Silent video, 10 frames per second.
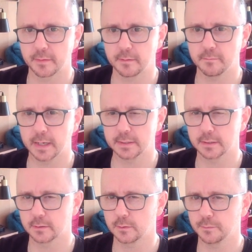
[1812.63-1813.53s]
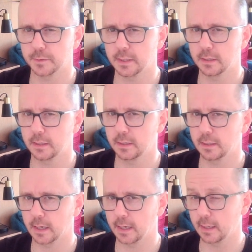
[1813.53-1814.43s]
Matches could be
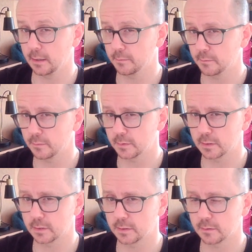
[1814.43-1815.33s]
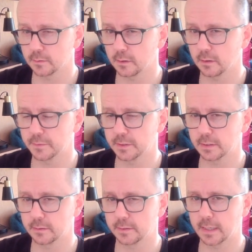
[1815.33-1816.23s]
game. names, although I'm
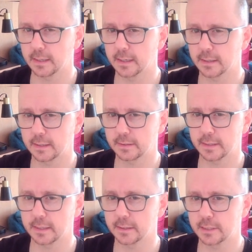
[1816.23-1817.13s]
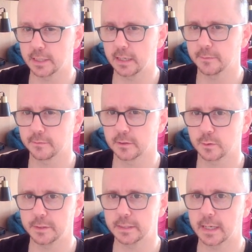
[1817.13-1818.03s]
saying that, seeing the G, but of course we'd
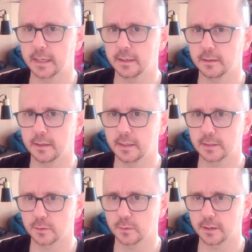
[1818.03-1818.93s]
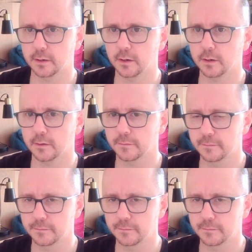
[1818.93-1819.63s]
be taking the initial letter off.